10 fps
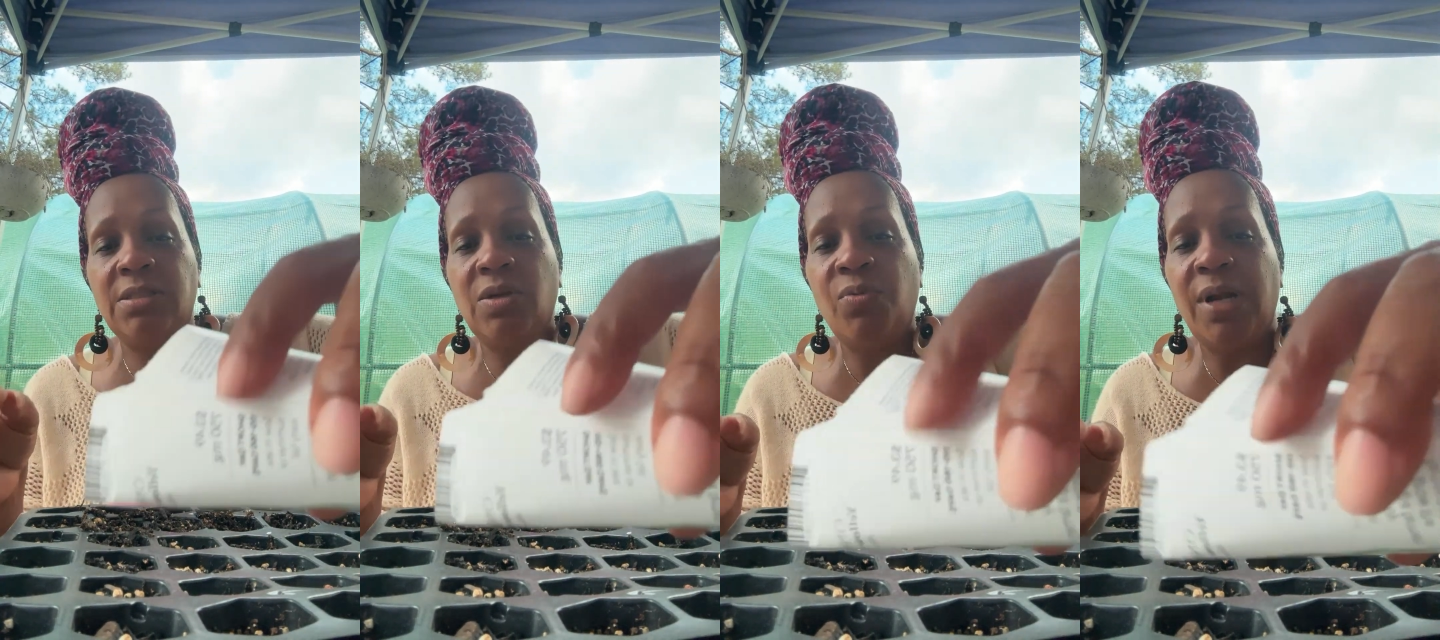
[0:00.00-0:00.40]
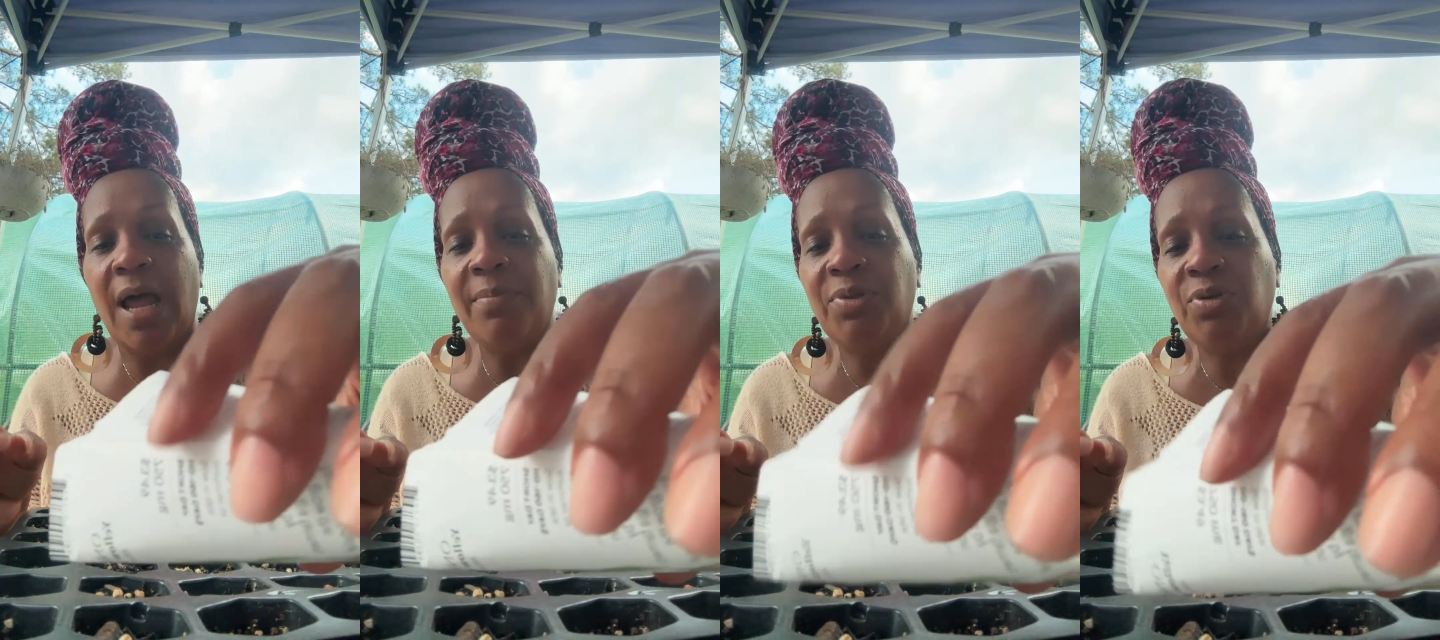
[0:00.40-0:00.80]
So what
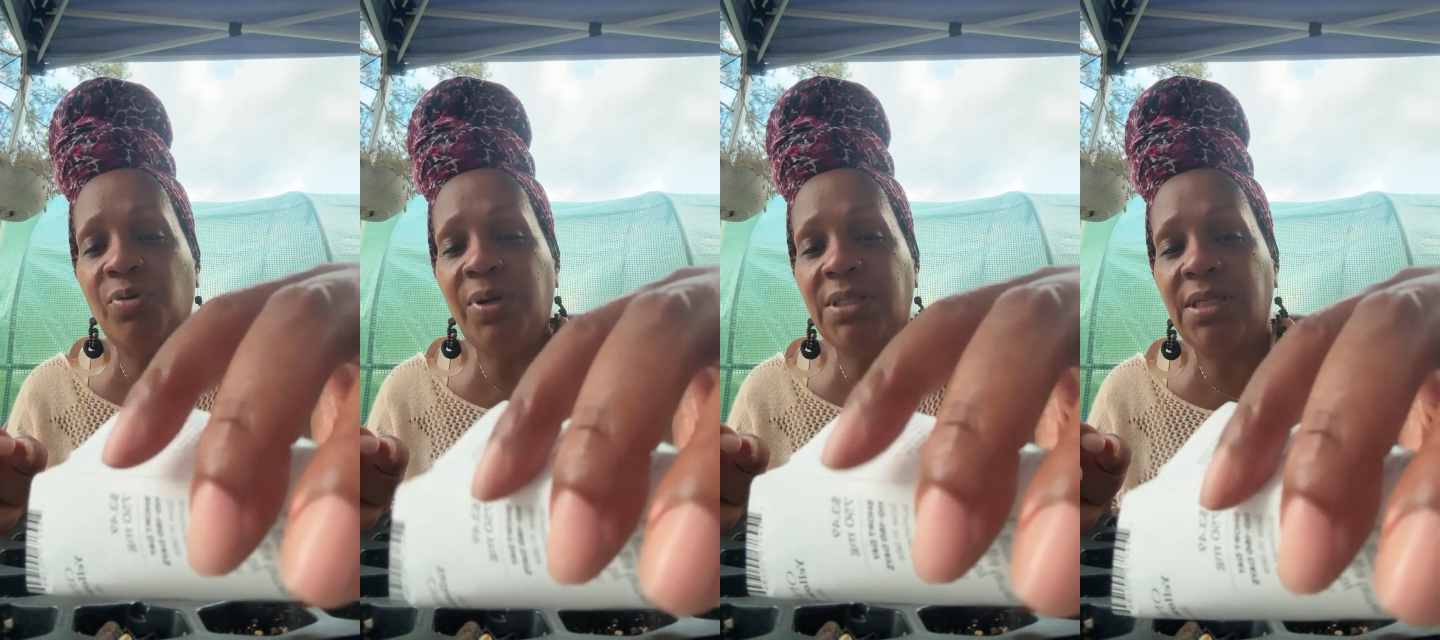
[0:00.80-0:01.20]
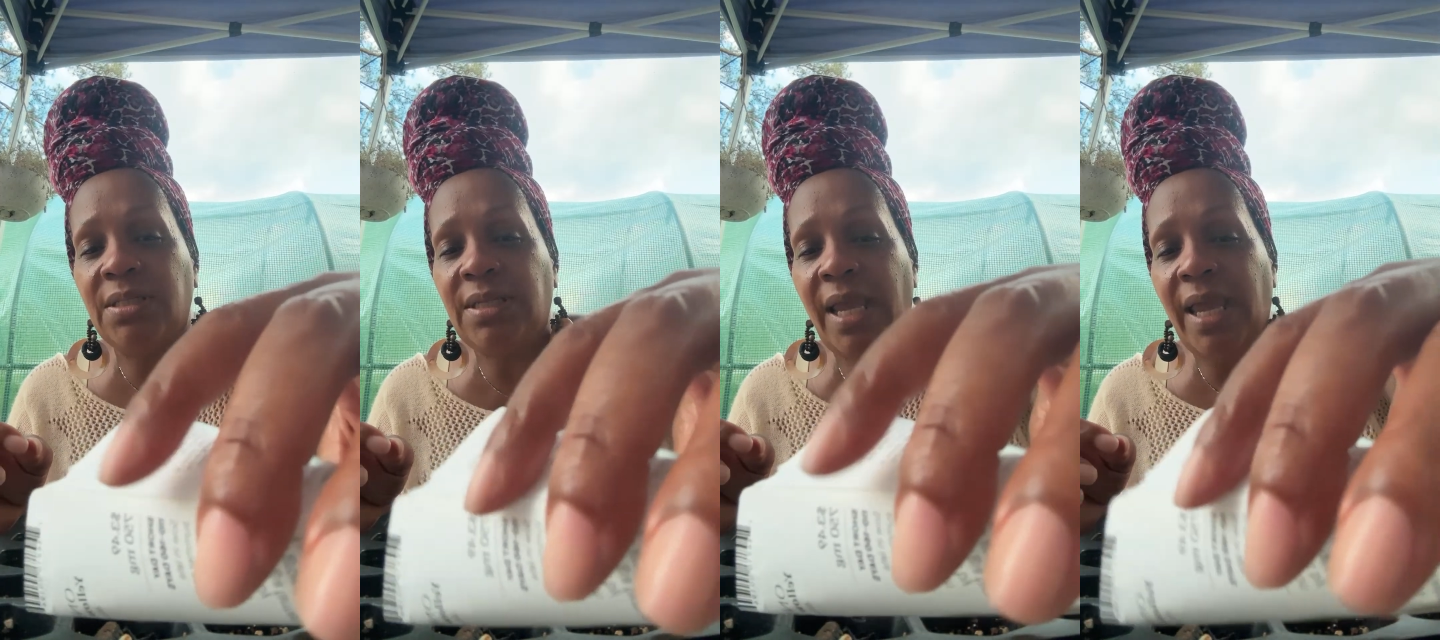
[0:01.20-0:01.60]
I'm doing
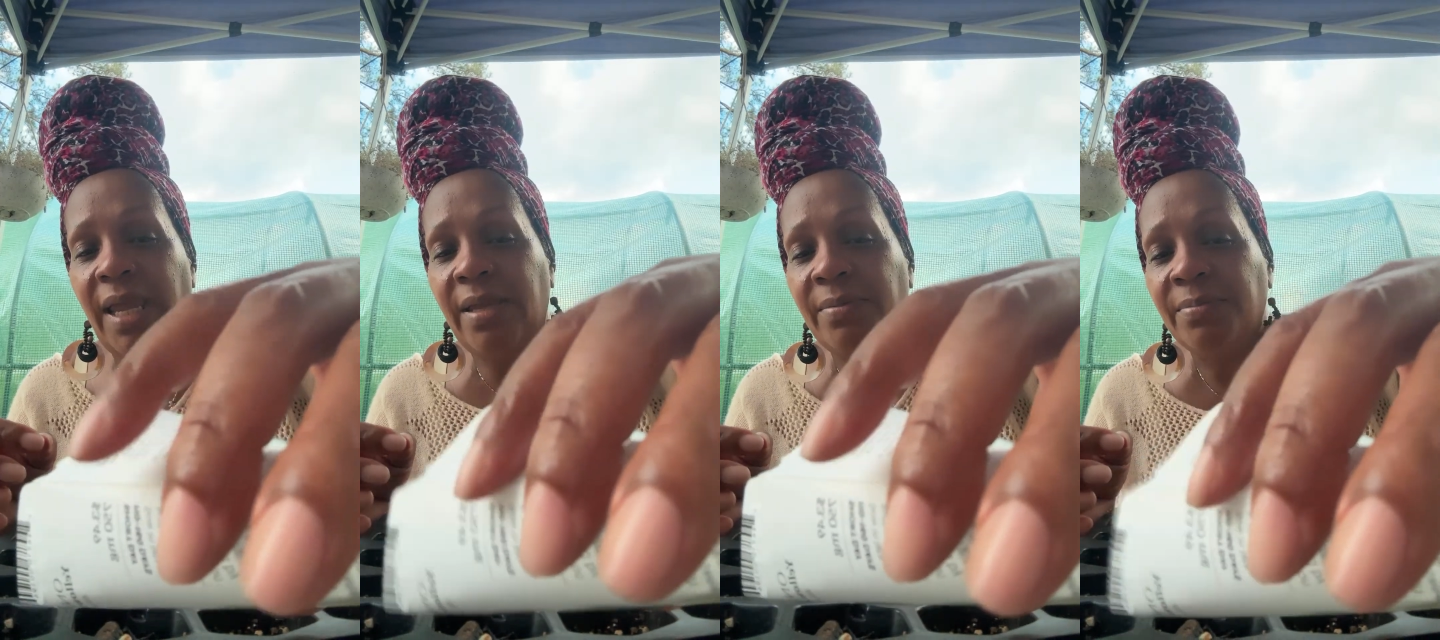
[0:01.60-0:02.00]
today